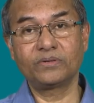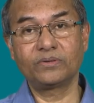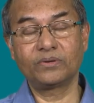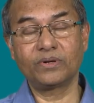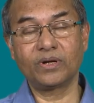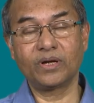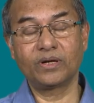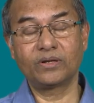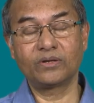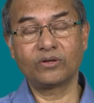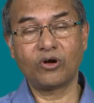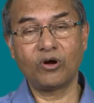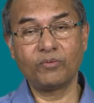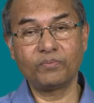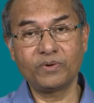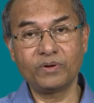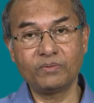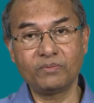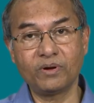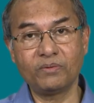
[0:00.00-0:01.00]
okay the
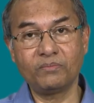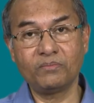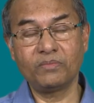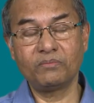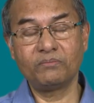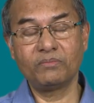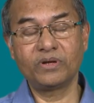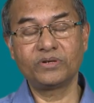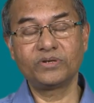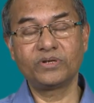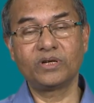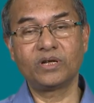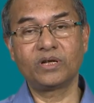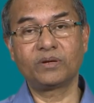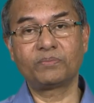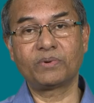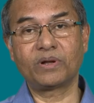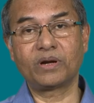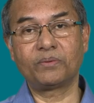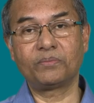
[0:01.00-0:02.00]
optimum machining
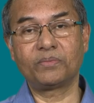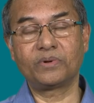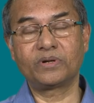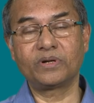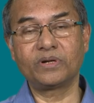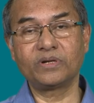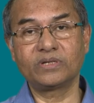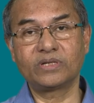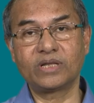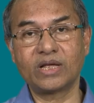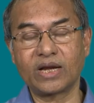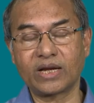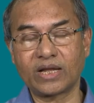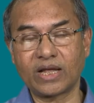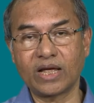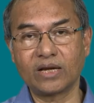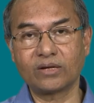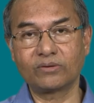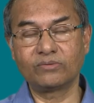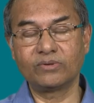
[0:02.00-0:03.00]
parameters they are
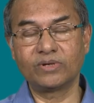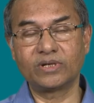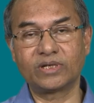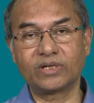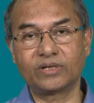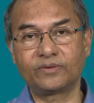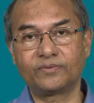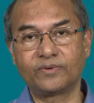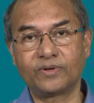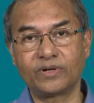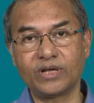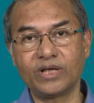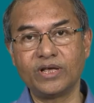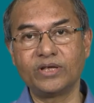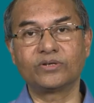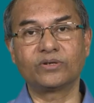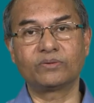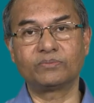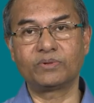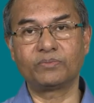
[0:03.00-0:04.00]
calculated for
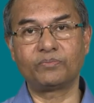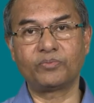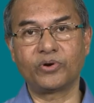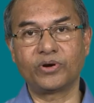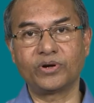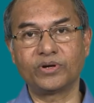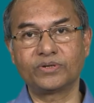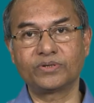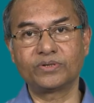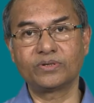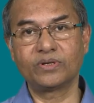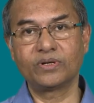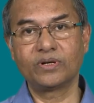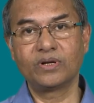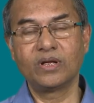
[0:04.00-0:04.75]
each of the points